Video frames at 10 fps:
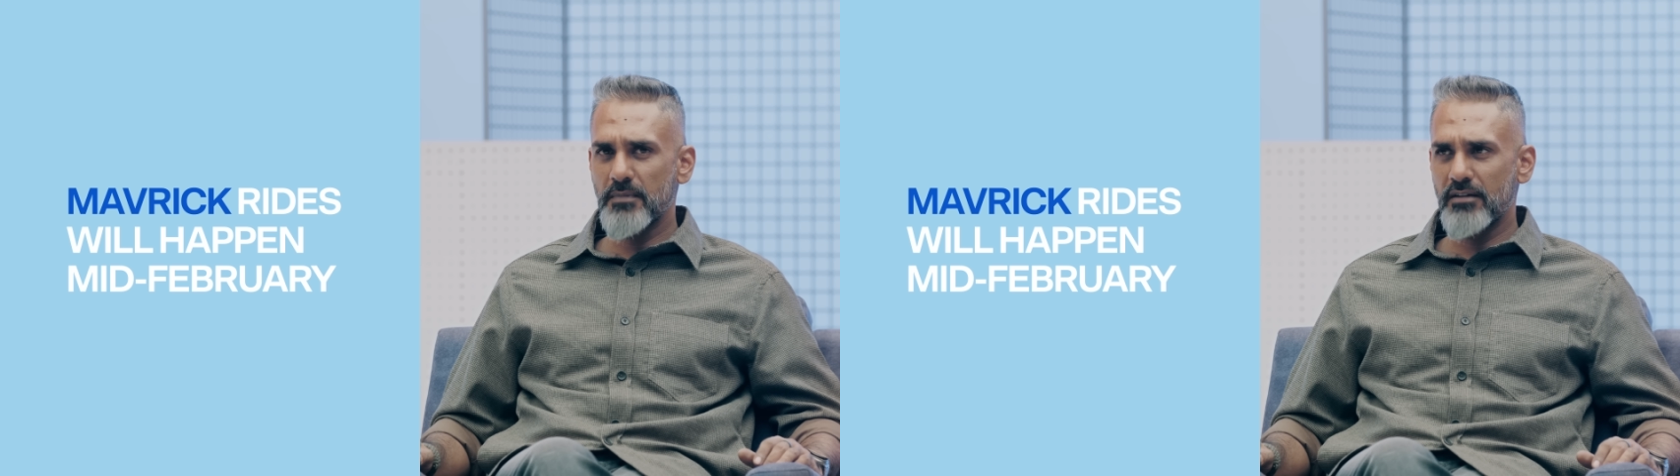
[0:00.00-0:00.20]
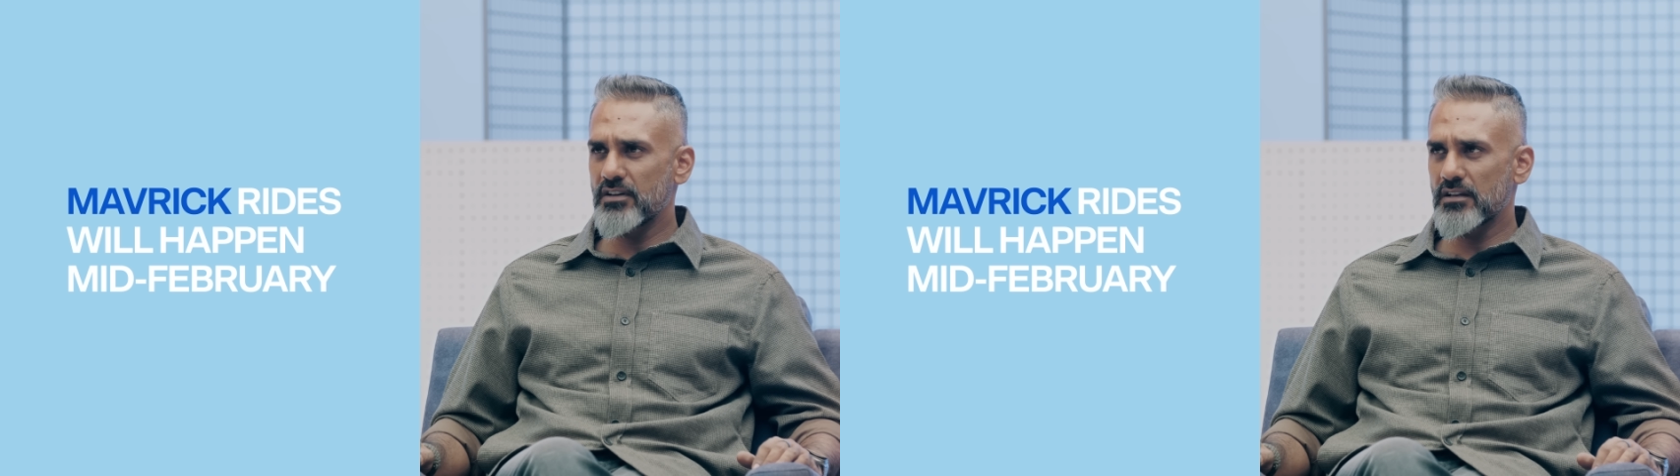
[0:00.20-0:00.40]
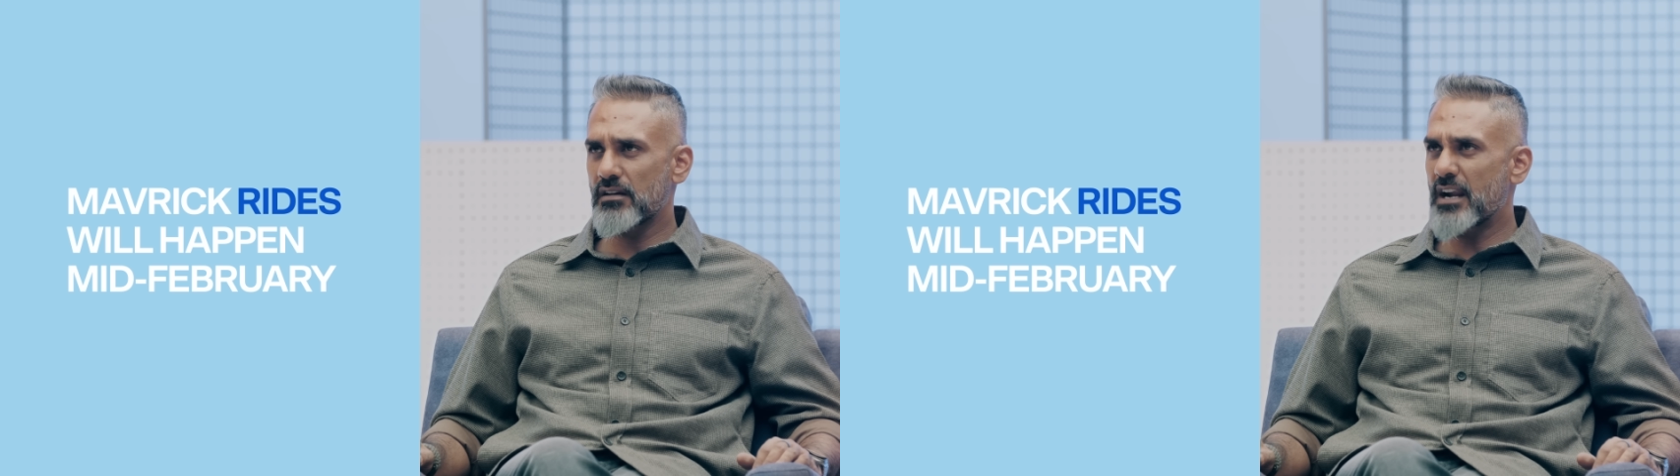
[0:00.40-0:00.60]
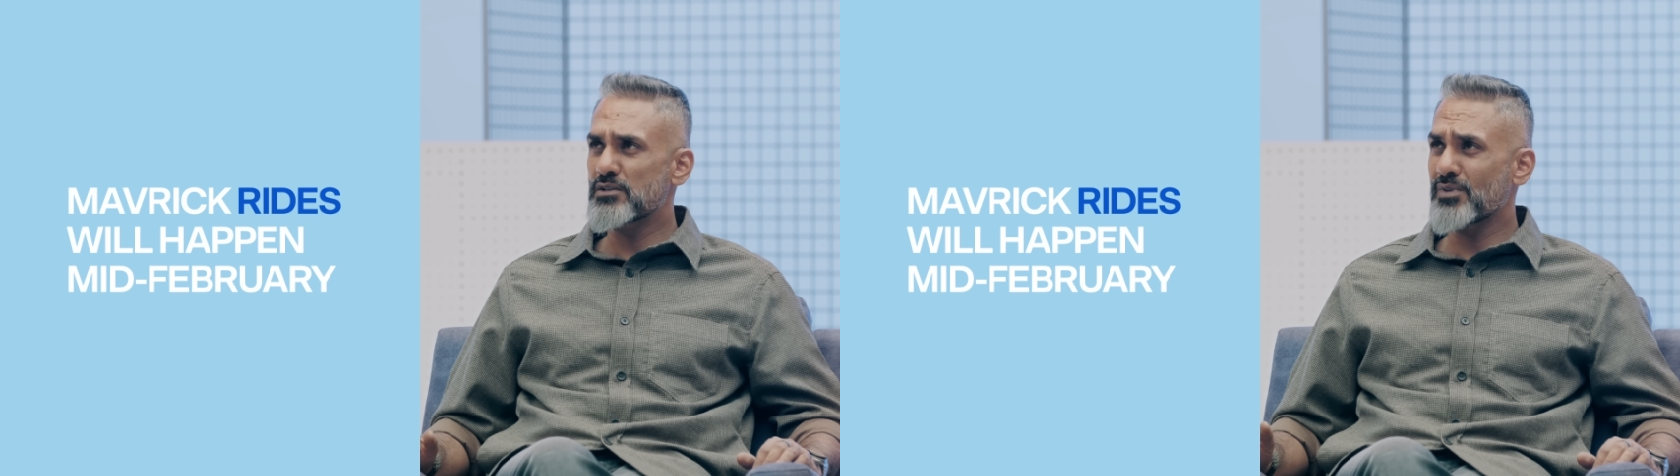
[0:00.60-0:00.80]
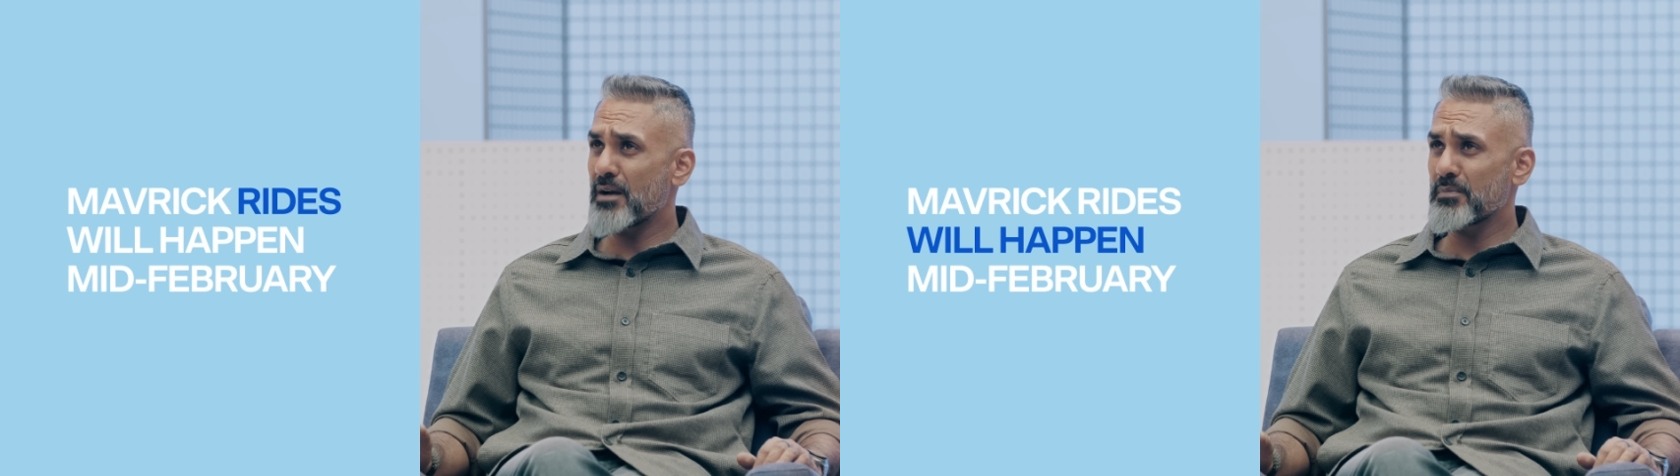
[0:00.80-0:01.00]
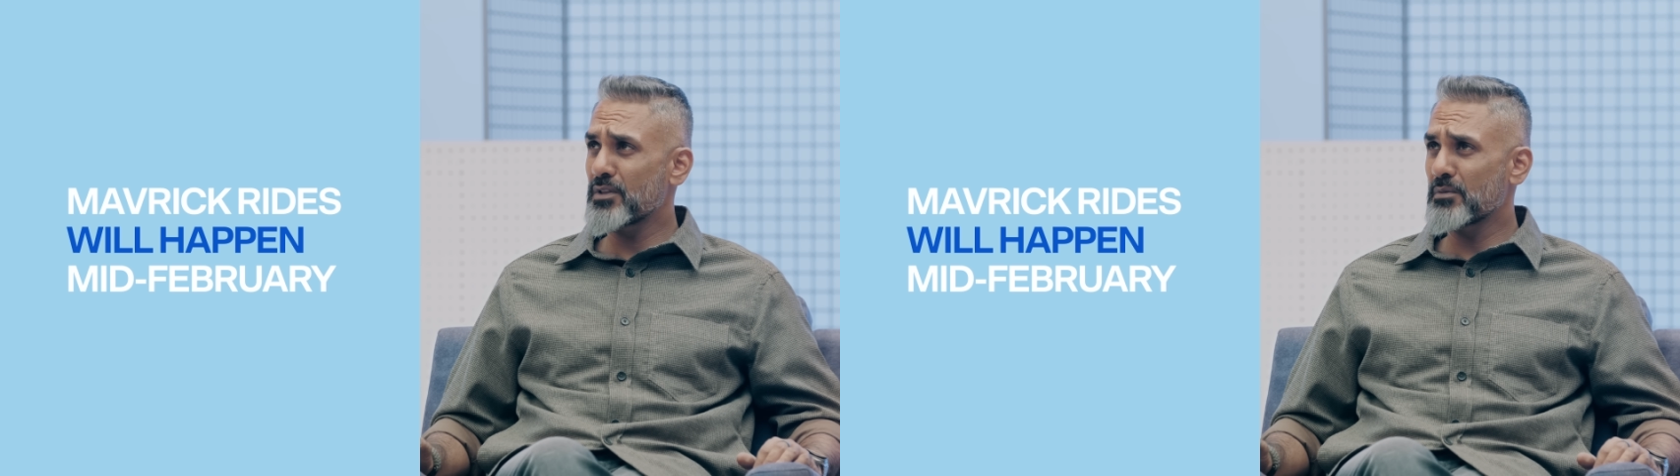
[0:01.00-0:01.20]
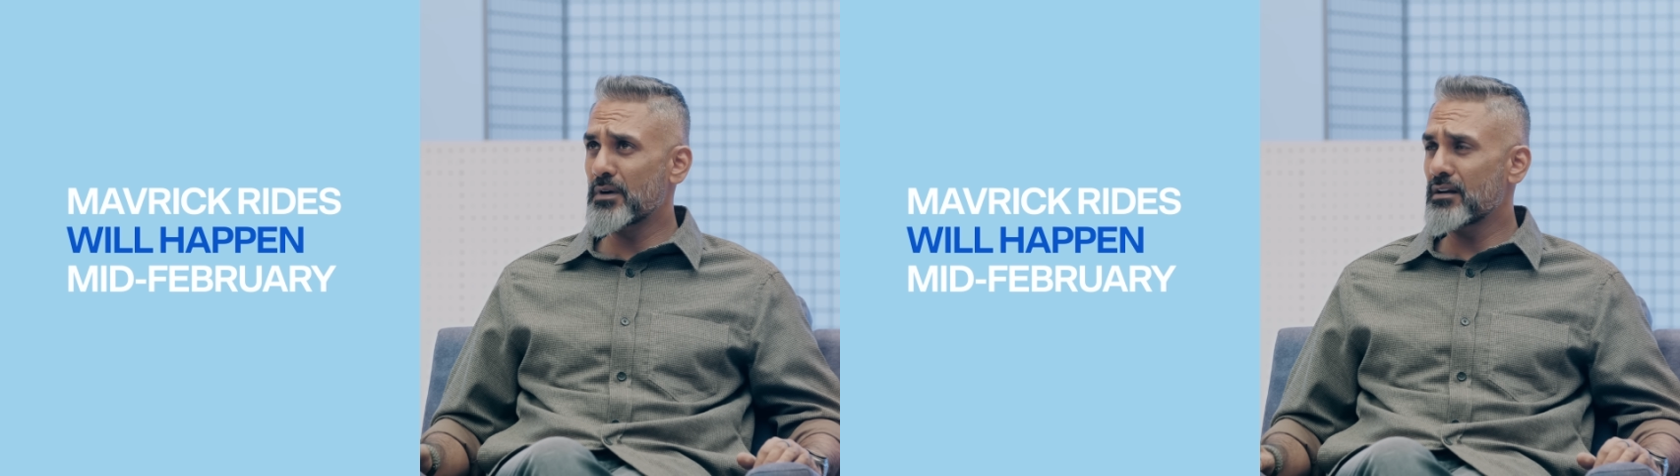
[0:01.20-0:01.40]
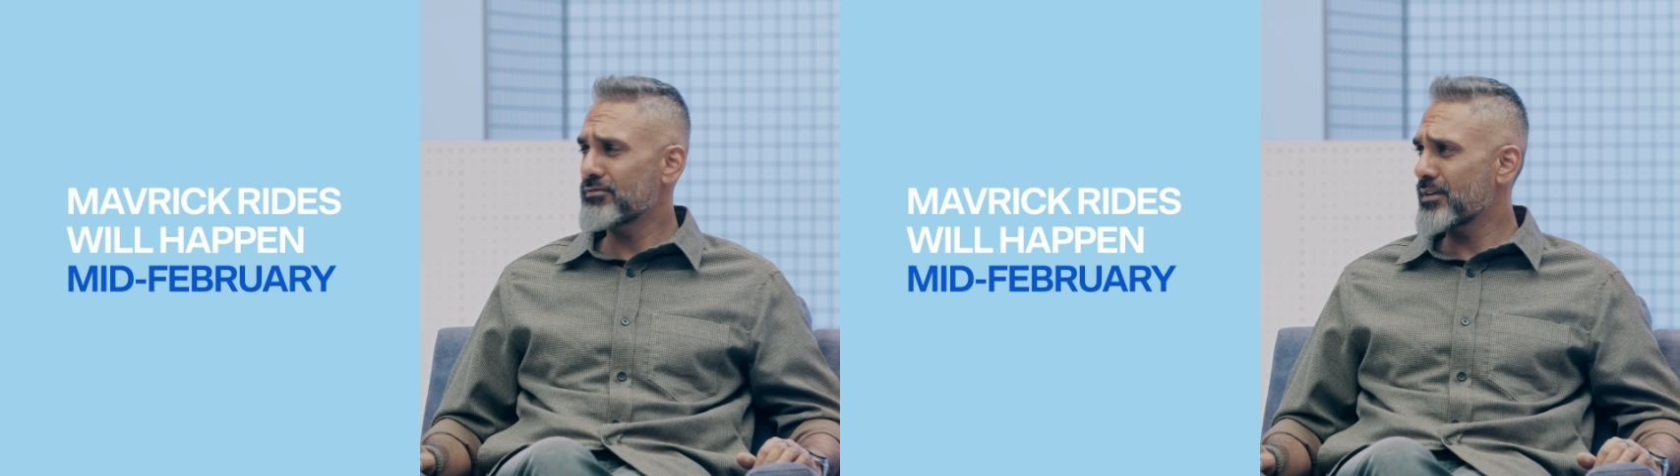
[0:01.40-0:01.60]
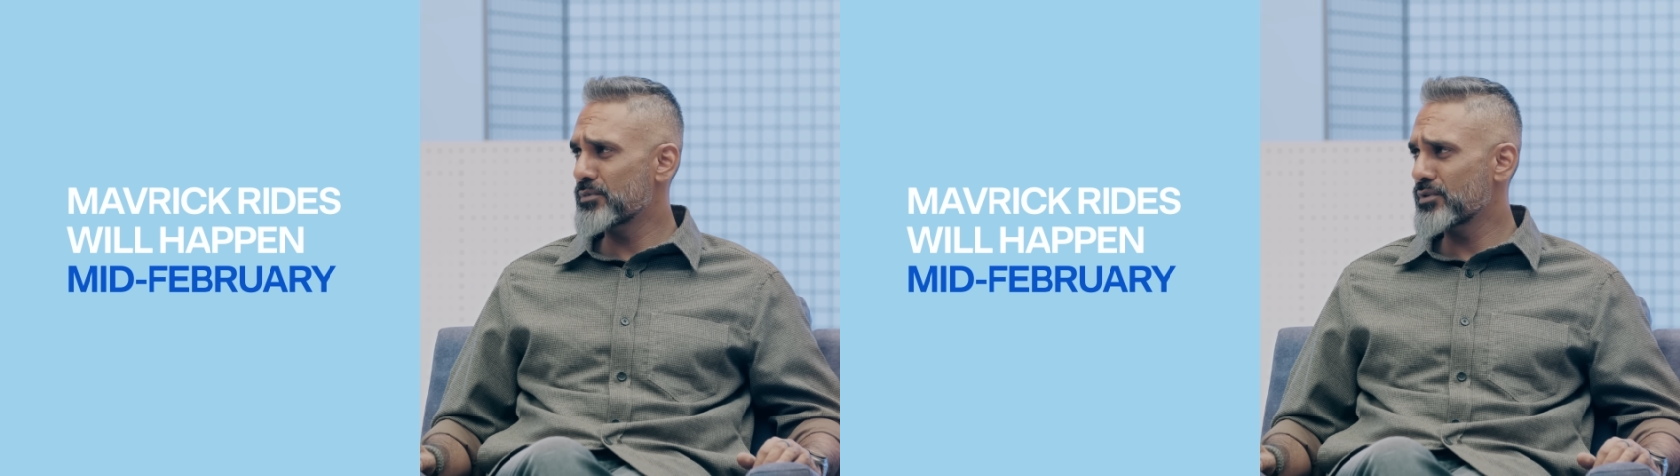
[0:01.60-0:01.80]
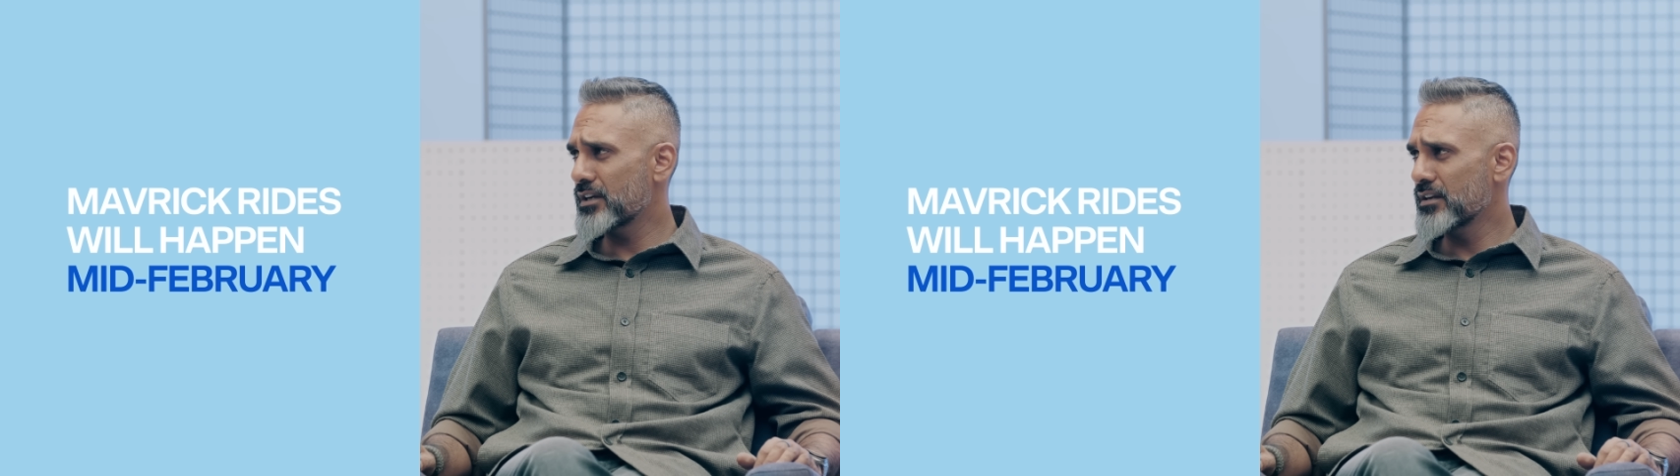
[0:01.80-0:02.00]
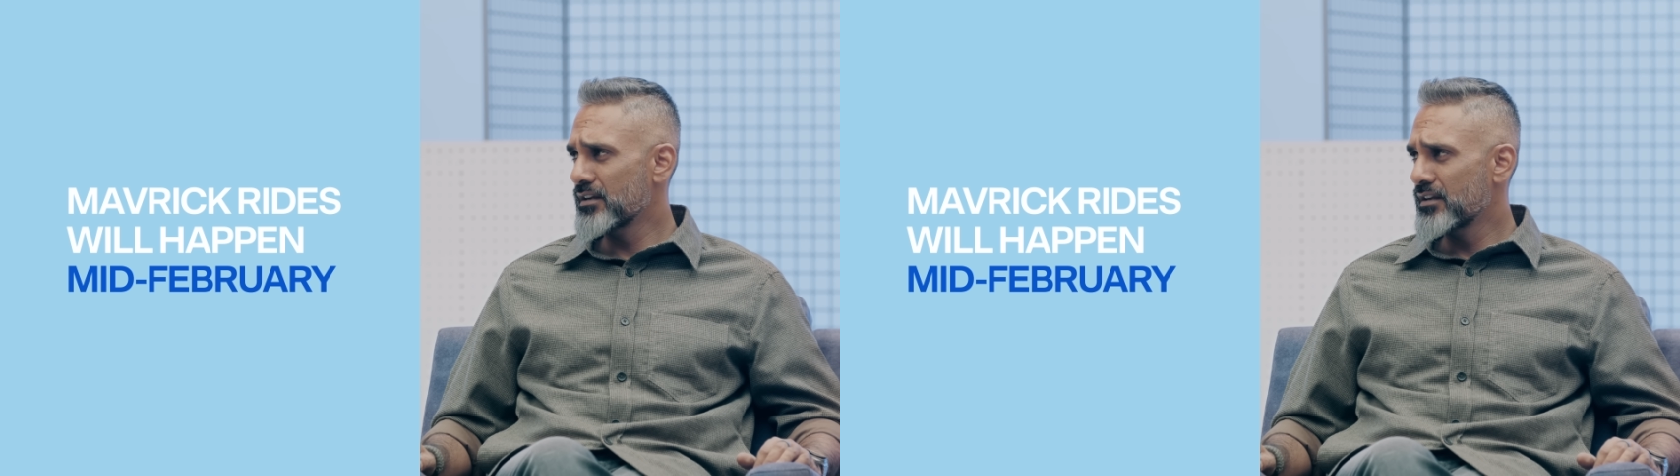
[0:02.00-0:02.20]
Maverick rides will happen in the middle of February.